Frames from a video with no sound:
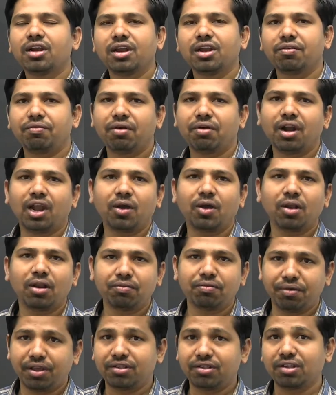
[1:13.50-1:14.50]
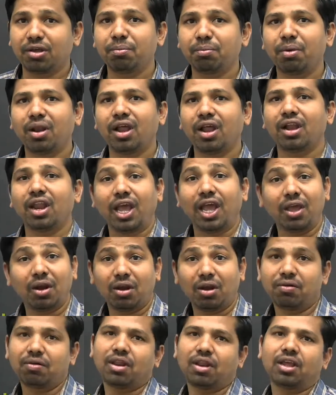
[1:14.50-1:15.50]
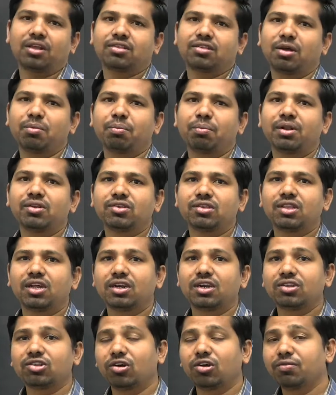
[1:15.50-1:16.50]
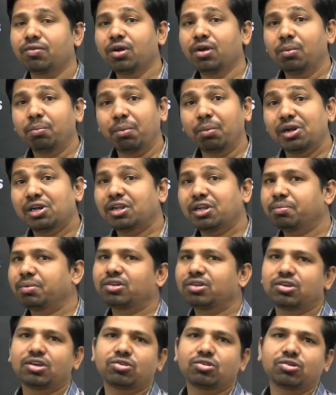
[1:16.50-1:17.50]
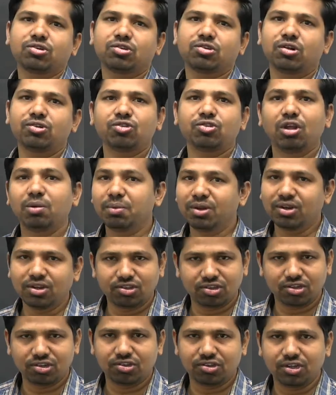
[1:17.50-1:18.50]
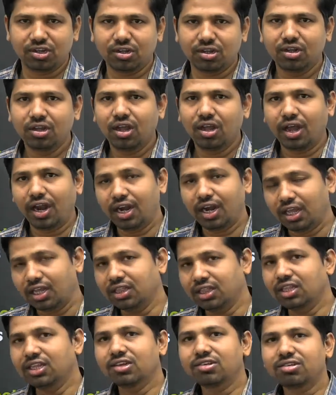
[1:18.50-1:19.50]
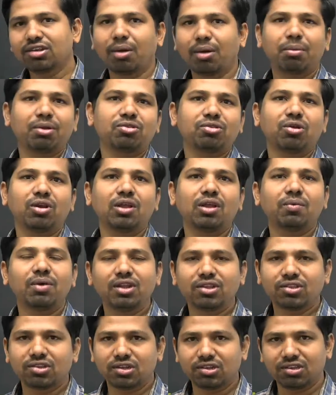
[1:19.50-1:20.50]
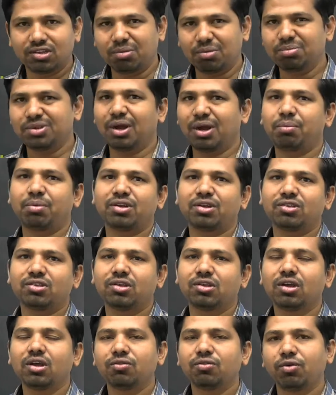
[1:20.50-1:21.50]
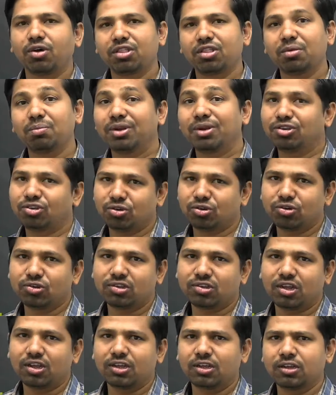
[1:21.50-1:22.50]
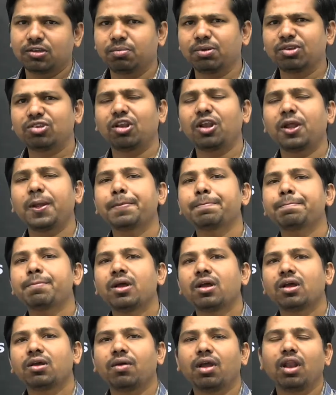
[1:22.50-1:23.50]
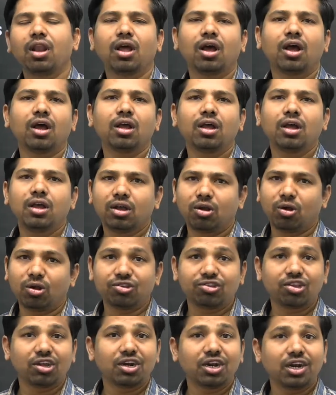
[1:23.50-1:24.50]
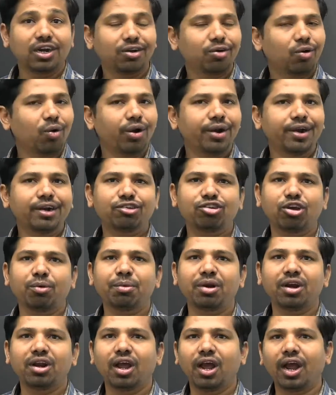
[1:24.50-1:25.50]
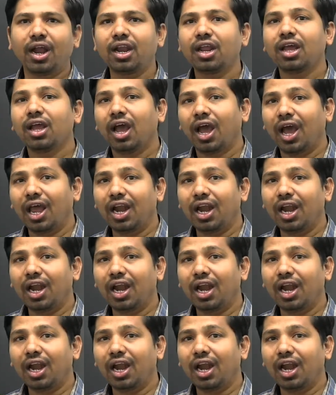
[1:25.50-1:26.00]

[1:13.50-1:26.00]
different level of example and higher level examples, that is of multiple choice questions also we'll be discussing. And in these chapters only we'll discuss some chapters for the bridge course, especially we'll concentrate coordinate geometry and